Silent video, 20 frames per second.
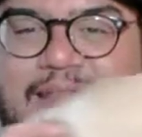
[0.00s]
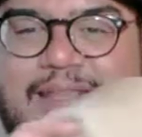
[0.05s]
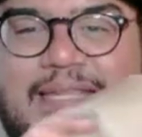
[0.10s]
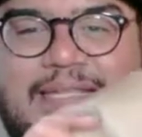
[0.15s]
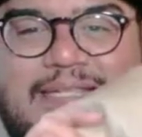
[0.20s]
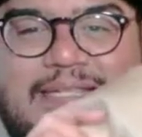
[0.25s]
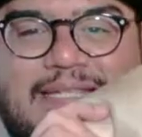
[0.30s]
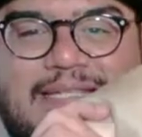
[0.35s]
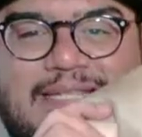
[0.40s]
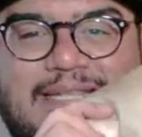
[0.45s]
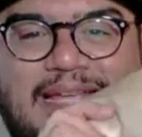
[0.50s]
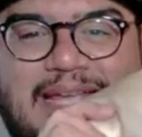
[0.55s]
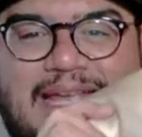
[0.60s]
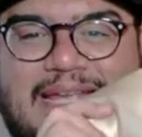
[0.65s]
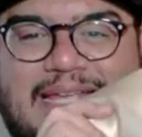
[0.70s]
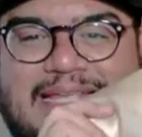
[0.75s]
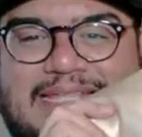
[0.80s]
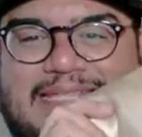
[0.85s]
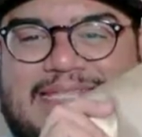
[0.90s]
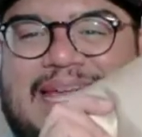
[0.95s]
this
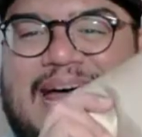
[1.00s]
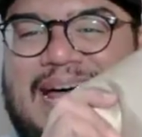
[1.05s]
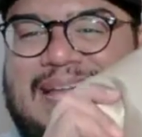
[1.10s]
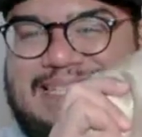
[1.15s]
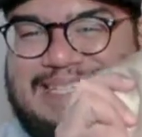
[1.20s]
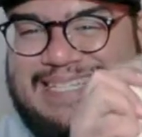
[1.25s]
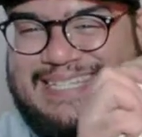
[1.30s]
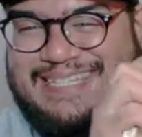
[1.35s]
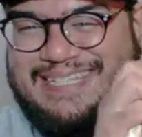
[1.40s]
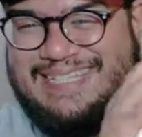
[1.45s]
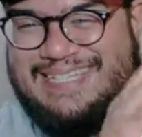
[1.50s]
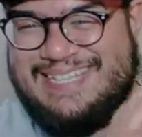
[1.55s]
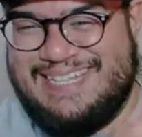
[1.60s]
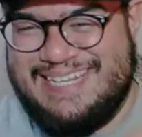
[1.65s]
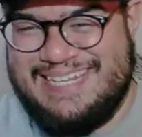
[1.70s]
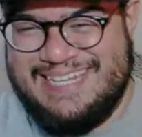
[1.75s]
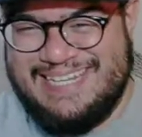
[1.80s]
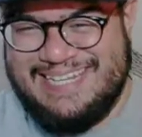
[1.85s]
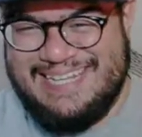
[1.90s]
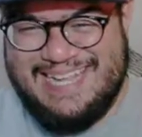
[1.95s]
satin,
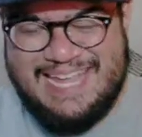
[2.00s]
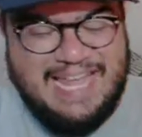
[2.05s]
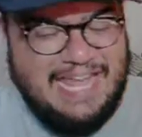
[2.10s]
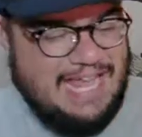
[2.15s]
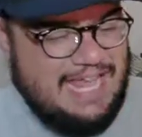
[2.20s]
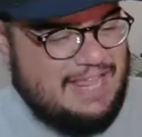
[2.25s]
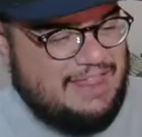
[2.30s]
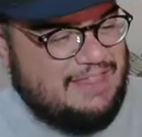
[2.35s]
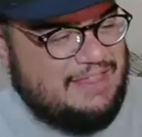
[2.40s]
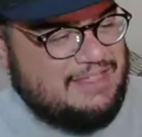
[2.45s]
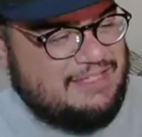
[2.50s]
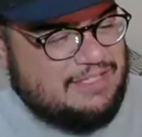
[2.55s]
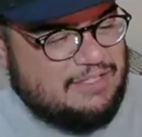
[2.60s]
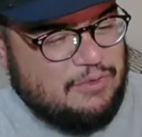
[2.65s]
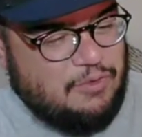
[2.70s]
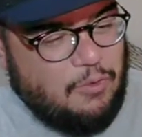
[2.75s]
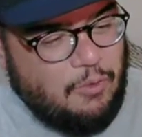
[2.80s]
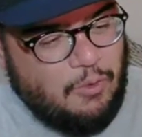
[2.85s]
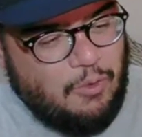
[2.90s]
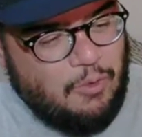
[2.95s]
this
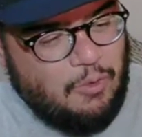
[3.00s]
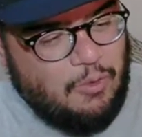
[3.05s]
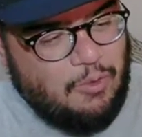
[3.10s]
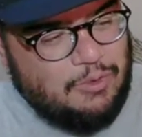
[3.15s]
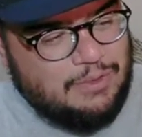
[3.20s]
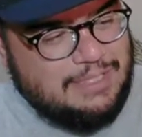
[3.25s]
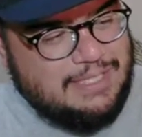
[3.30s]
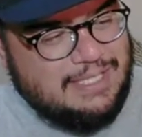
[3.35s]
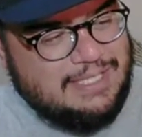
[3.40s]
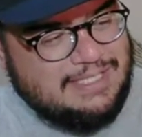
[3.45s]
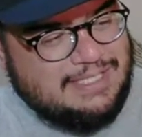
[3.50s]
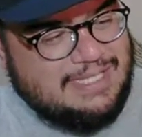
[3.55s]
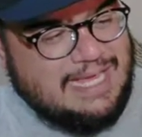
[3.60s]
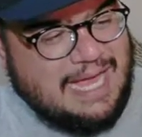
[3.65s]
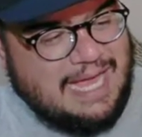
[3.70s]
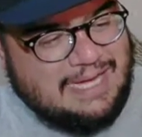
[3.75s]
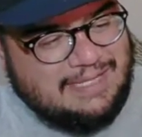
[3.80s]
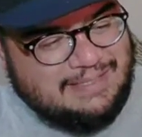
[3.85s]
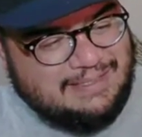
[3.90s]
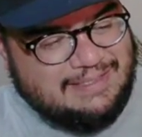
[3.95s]
gold
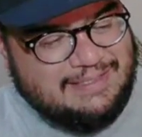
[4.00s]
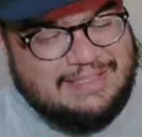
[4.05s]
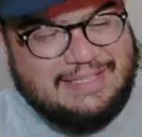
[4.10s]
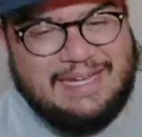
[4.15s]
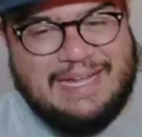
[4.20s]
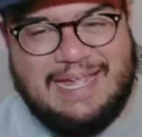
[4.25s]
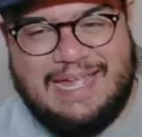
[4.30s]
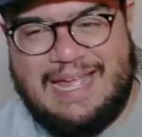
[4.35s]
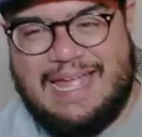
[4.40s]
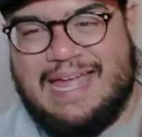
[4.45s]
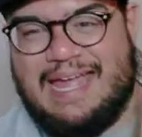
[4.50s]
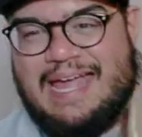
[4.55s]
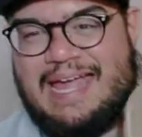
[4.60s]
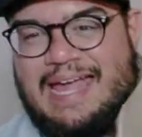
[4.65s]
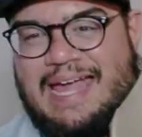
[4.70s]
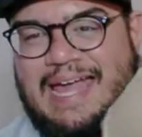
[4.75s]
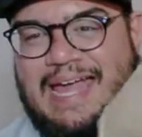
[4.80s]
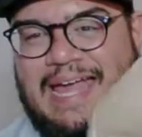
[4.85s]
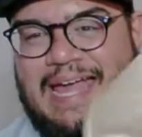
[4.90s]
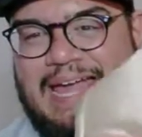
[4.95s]
satin,
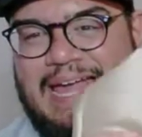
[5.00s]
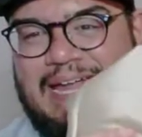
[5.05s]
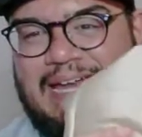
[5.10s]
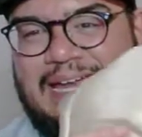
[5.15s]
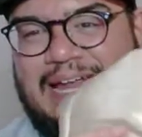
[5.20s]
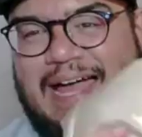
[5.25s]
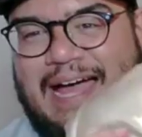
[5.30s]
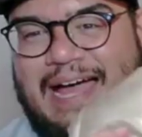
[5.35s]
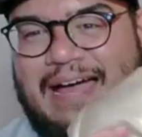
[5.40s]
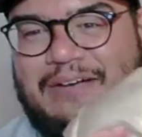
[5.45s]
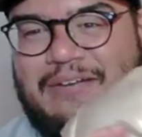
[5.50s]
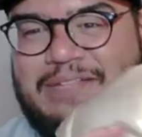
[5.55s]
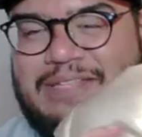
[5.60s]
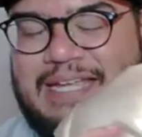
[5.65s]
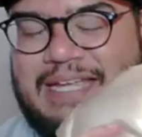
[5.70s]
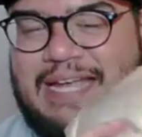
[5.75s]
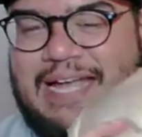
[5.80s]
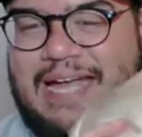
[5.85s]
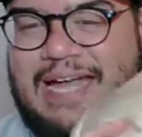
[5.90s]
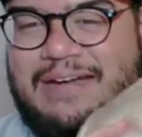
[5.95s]
and I was
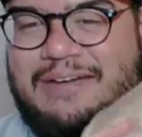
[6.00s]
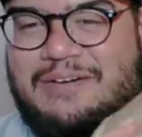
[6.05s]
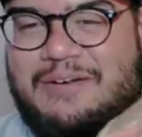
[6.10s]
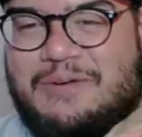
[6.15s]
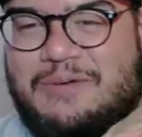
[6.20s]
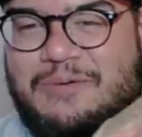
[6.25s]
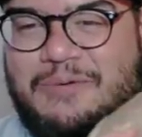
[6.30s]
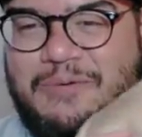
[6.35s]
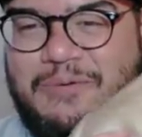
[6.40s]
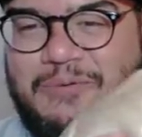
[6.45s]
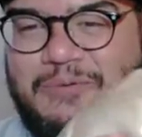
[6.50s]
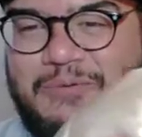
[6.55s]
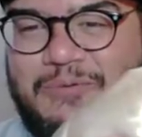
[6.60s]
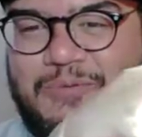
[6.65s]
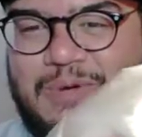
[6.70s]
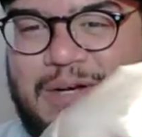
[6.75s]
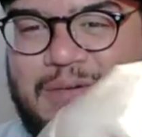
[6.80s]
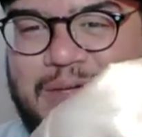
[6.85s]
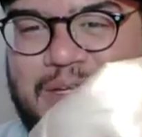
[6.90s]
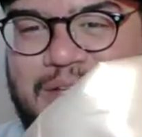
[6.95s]
like, I don't know
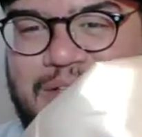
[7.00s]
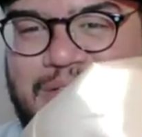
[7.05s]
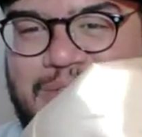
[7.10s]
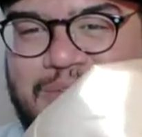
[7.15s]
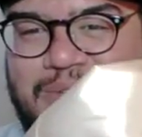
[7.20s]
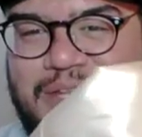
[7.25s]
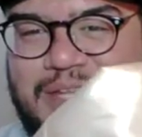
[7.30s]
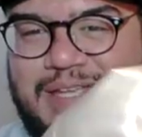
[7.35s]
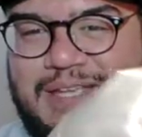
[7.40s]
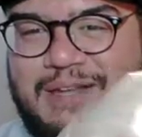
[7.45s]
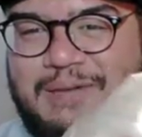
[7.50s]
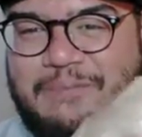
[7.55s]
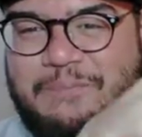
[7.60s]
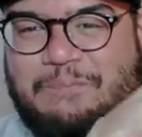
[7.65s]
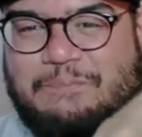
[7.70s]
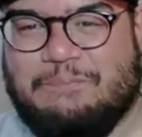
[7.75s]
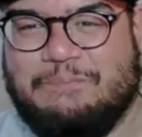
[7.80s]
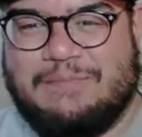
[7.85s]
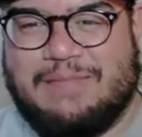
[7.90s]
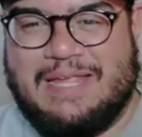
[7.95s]
what I'm gonna do with it.
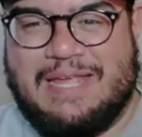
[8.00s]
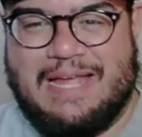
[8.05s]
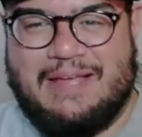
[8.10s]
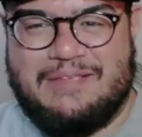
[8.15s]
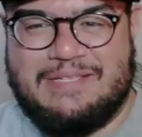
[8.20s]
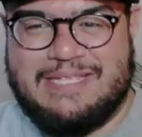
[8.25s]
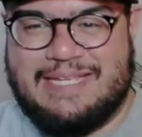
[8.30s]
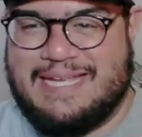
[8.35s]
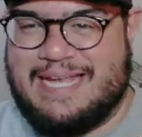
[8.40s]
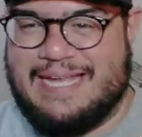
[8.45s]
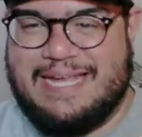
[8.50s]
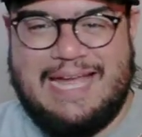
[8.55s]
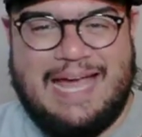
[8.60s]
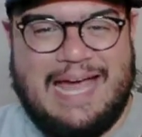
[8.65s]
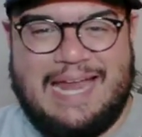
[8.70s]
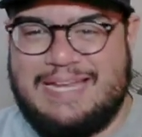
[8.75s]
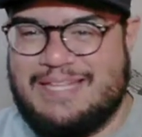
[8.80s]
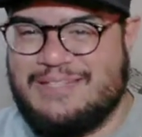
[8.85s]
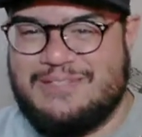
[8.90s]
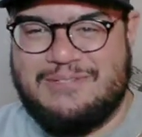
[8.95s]
I was like, I
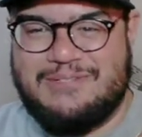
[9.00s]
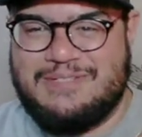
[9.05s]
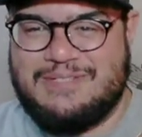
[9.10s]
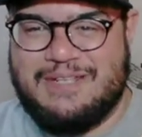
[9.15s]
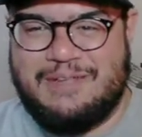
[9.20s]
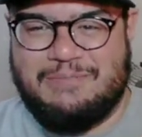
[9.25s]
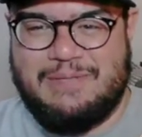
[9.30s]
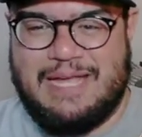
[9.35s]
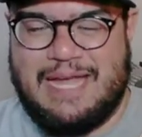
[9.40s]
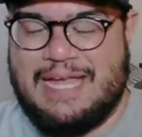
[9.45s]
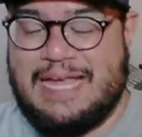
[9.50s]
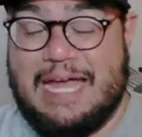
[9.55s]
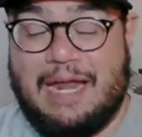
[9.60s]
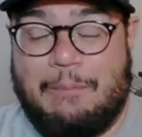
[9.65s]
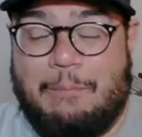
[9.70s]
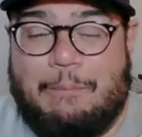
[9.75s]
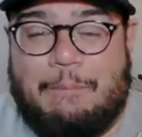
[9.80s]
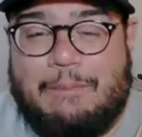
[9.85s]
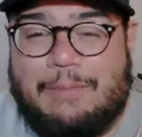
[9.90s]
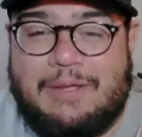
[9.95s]
gotta do something. I
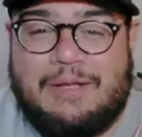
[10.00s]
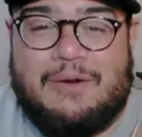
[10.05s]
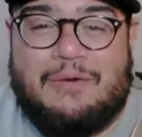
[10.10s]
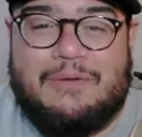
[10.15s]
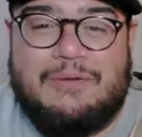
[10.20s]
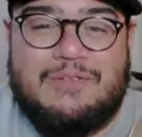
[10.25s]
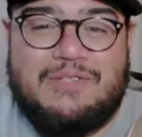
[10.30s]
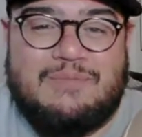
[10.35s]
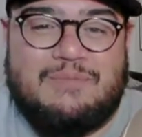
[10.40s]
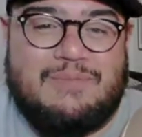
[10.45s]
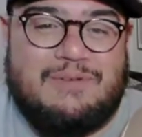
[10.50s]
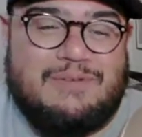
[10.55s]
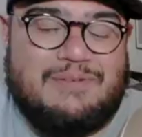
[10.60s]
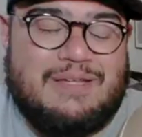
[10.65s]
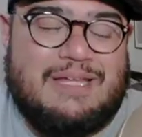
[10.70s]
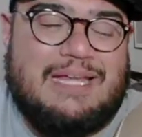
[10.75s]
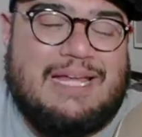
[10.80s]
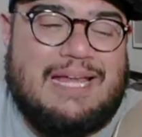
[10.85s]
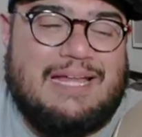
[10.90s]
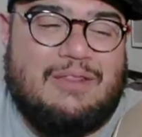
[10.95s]
gotta, it was
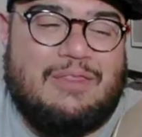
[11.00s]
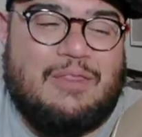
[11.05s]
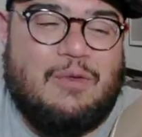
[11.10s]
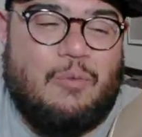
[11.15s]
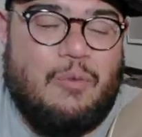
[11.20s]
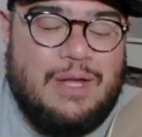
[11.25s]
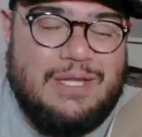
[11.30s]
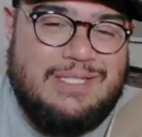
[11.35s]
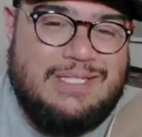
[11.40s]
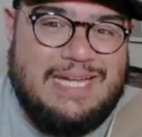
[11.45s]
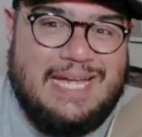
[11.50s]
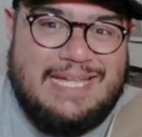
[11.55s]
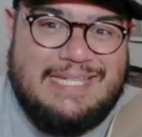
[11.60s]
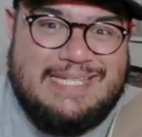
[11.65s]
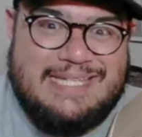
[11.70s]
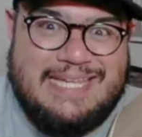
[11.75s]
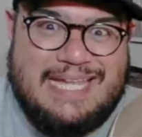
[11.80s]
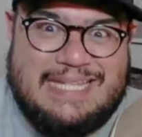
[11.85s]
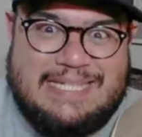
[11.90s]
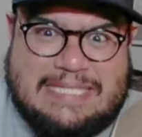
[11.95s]
the one
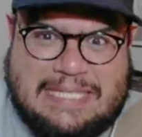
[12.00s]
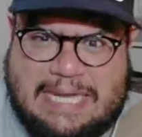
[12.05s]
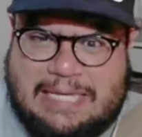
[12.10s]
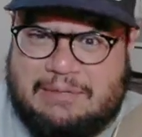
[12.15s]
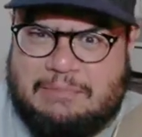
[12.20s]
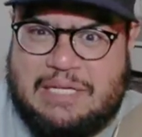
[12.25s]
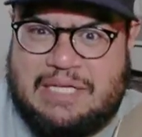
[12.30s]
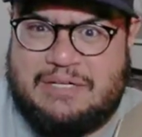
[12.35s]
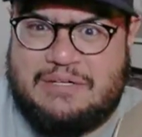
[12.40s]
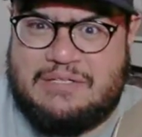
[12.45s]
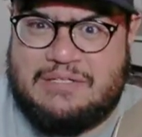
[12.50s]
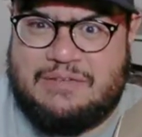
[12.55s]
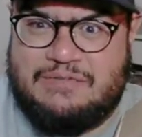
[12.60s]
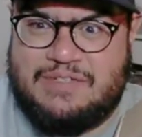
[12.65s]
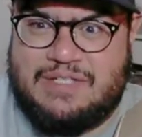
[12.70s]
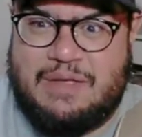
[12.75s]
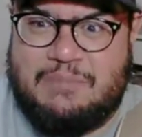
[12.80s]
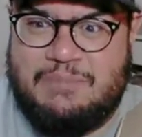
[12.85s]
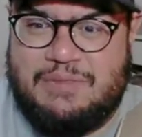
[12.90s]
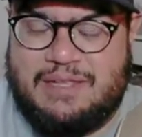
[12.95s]
chance to get 10 meters of
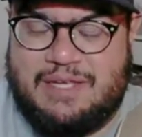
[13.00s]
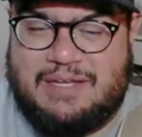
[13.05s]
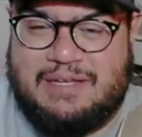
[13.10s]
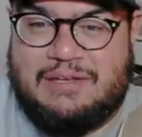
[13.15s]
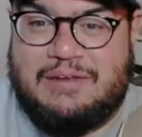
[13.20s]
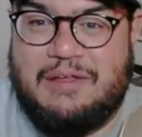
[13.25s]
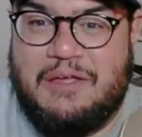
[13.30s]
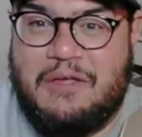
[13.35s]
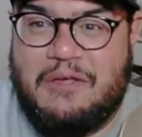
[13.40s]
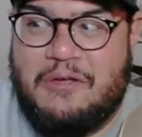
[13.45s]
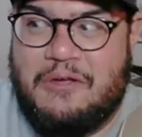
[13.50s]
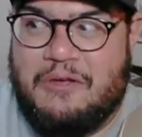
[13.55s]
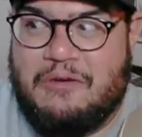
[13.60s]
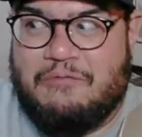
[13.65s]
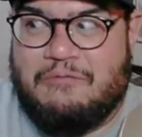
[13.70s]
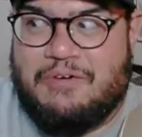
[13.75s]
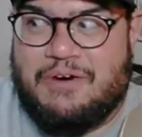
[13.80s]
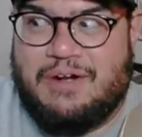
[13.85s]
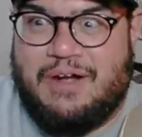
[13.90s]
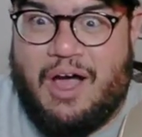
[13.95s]
something
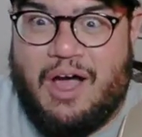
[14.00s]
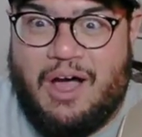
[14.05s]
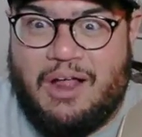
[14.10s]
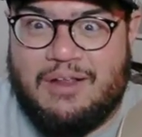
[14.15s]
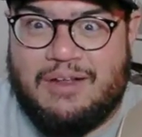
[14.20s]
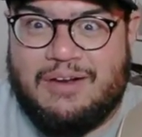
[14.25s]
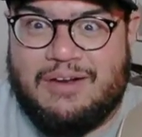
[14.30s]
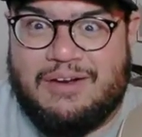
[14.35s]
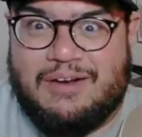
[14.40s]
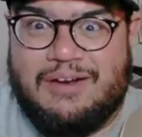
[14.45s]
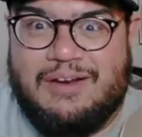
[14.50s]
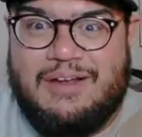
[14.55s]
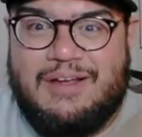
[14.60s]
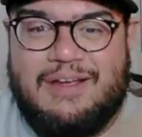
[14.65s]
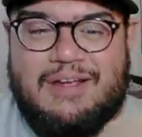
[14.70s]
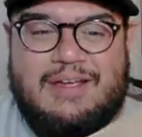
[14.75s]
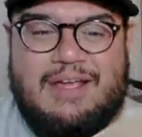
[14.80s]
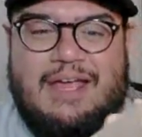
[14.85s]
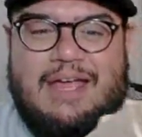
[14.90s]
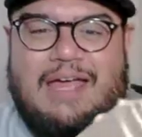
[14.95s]
for $1.
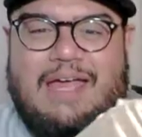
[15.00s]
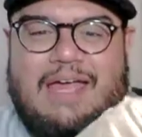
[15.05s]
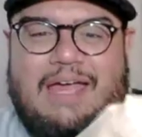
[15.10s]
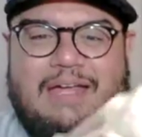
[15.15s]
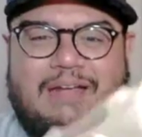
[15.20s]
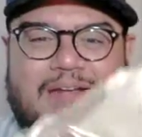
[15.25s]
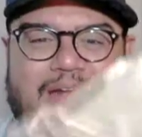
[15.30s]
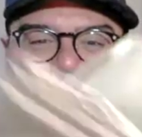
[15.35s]
And